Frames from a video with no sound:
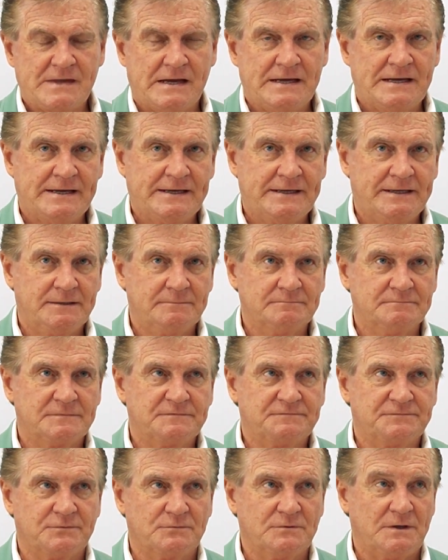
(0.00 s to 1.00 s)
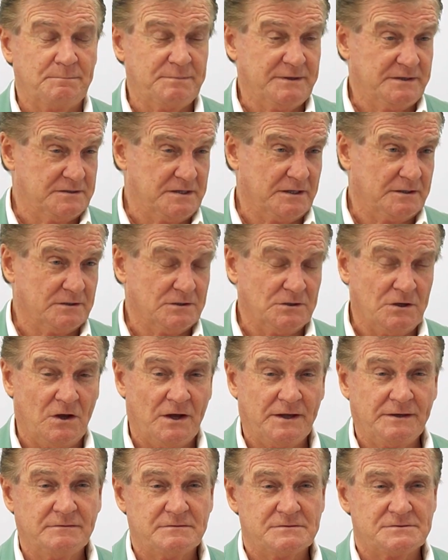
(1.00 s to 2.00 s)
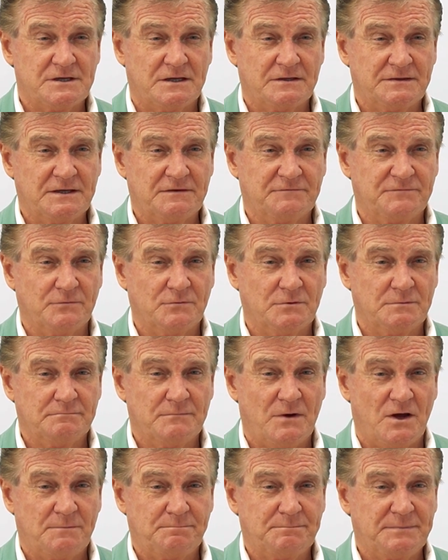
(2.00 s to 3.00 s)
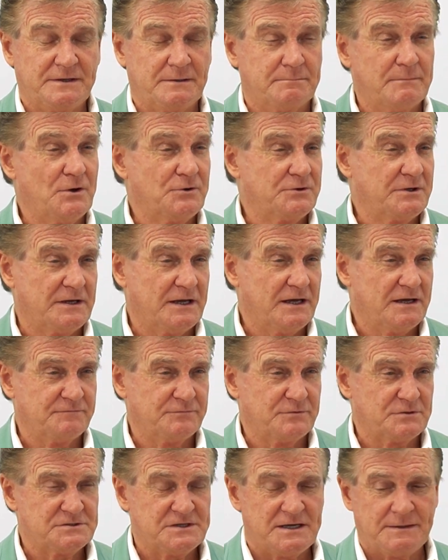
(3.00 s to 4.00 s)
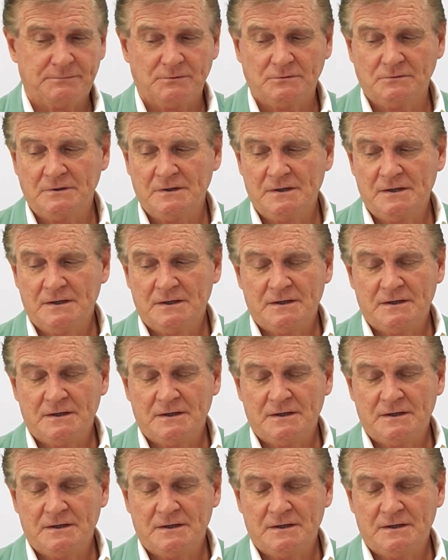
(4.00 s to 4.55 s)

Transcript: um, for a big ticket line, so therefore it might be a motor car, for example,